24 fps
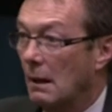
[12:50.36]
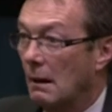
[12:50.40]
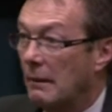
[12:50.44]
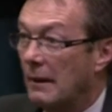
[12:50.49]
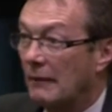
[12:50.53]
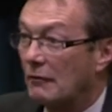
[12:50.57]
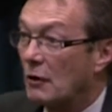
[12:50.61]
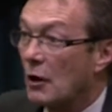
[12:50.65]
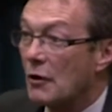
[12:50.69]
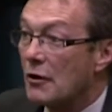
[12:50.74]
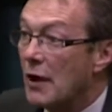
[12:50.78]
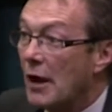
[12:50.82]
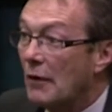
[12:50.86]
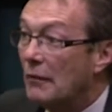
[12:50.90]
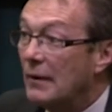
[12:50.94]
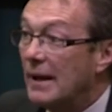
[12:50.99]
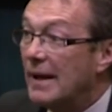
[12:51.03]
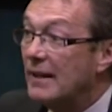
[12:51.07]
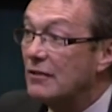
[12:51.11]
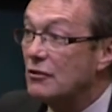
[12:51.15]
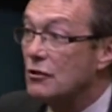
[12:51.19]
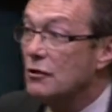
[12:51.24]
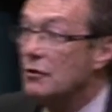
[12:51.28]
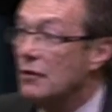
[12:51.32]
They've got no
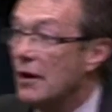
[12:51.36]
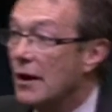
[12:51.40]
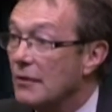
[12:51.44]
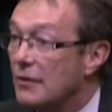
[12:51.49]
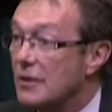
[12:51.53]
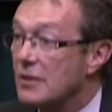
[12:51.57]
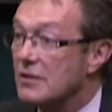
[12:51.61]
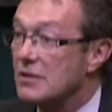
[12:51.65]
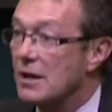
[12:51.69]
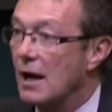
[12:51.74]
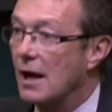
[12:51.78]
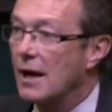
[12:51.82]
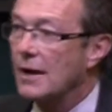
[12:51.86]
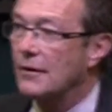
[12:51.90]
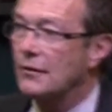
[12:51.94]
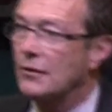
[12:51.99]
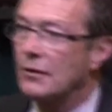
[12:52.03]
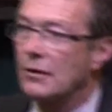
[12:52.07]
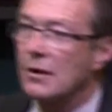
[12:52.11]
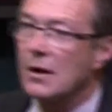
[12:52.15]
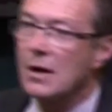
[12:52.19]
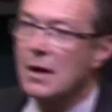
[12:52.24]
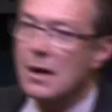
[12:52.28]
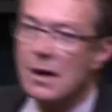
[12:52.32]
need to, no desire to.
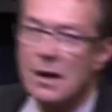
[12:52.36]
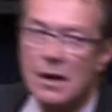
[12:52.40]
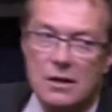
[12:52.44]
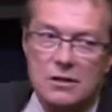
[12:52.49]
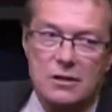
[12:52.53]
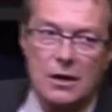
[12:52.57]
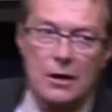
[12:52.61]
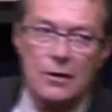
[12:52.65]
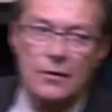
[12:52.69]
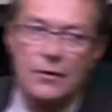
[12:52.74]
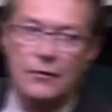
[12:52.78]
So